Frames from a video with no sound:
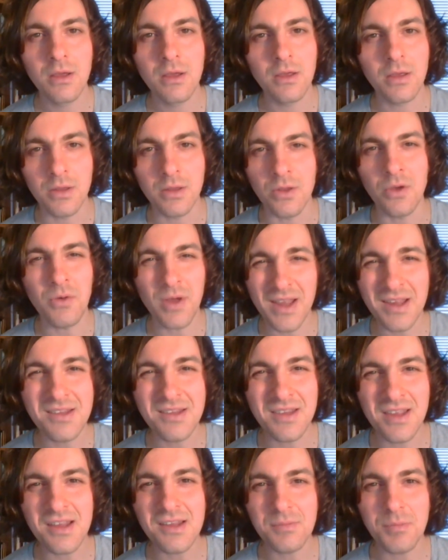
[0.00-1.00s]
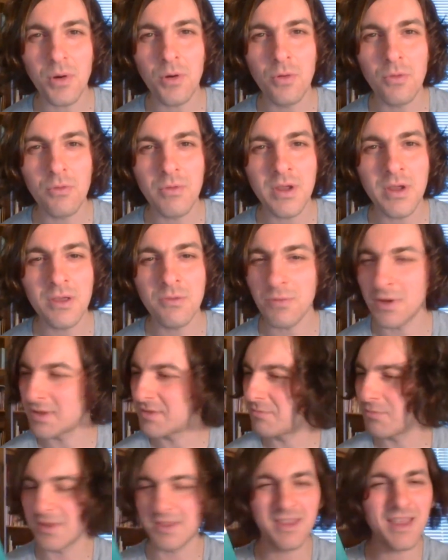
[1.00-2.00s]
You know, is this poetry? Well,
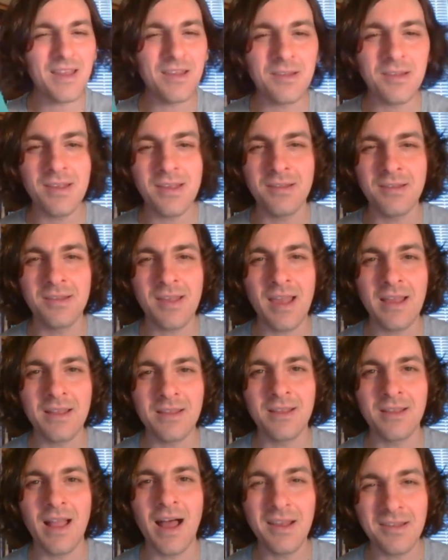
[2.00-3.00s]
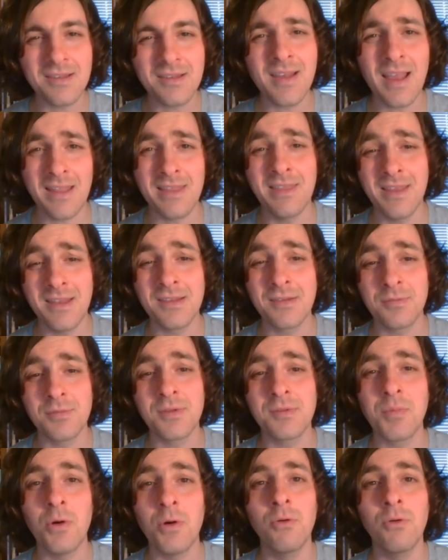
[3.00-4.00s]
this is technically. I said this was
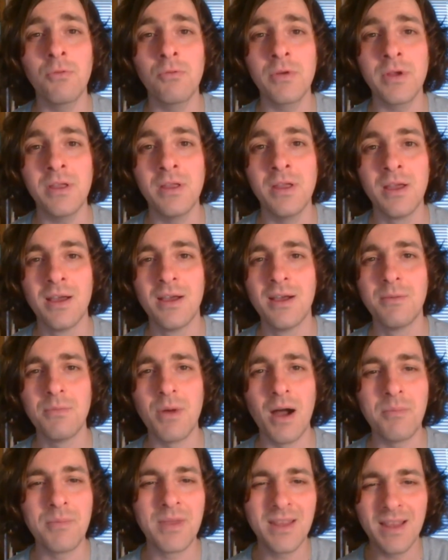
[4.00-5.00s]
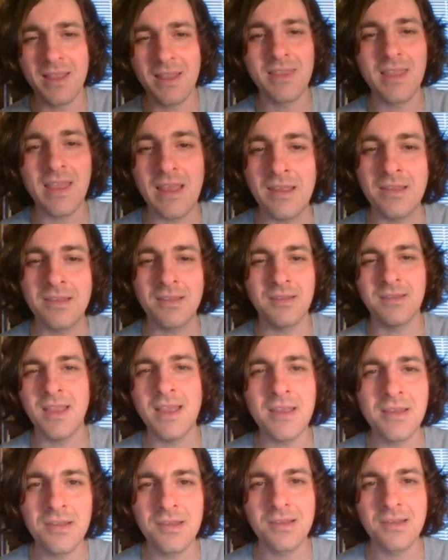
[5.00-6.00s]
poetry, but I mean, like, this is
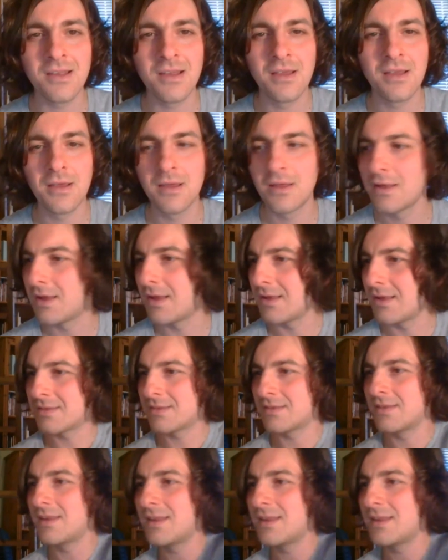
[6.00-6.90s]
this. Is